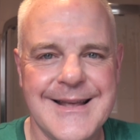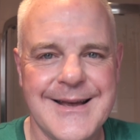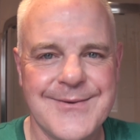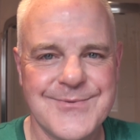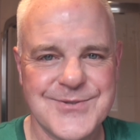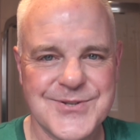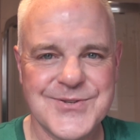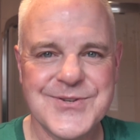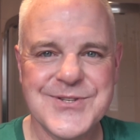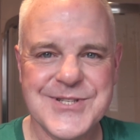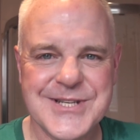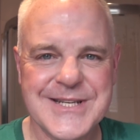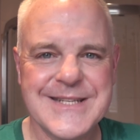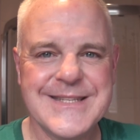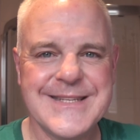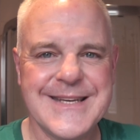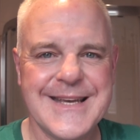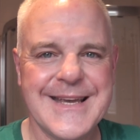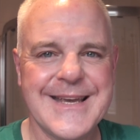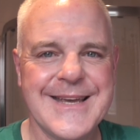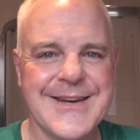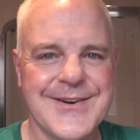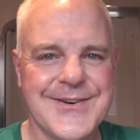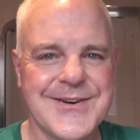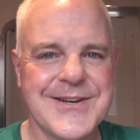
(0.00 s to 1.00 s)
I was going to say
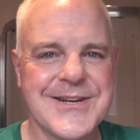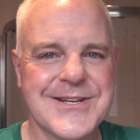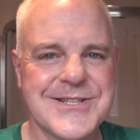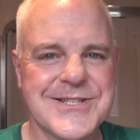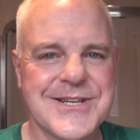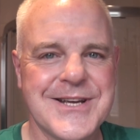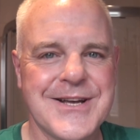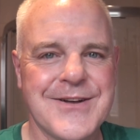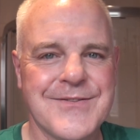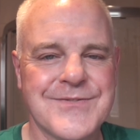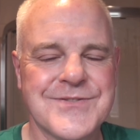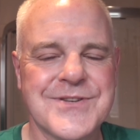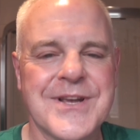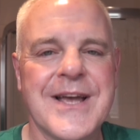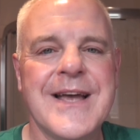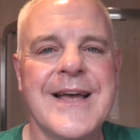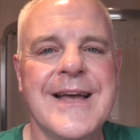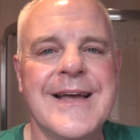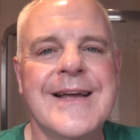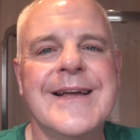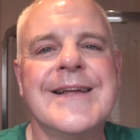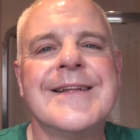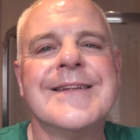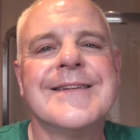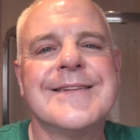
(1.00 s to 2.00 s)
take care of yourselves.
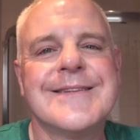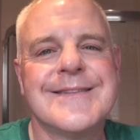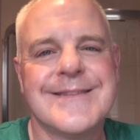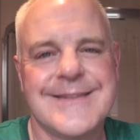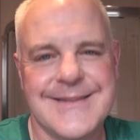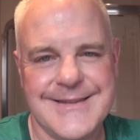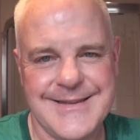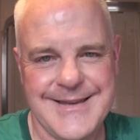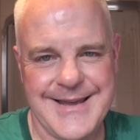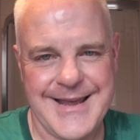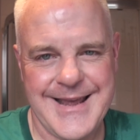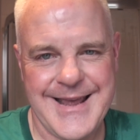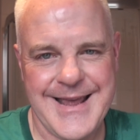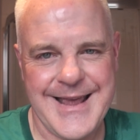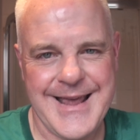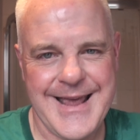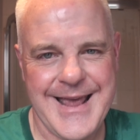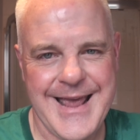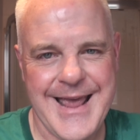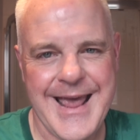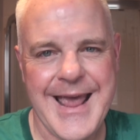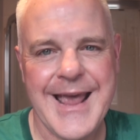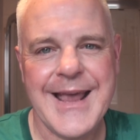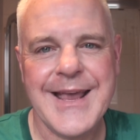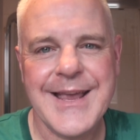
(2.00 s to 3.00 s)

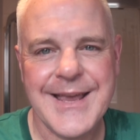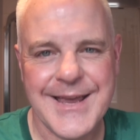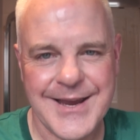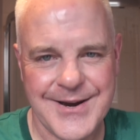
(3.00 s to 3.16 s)
Take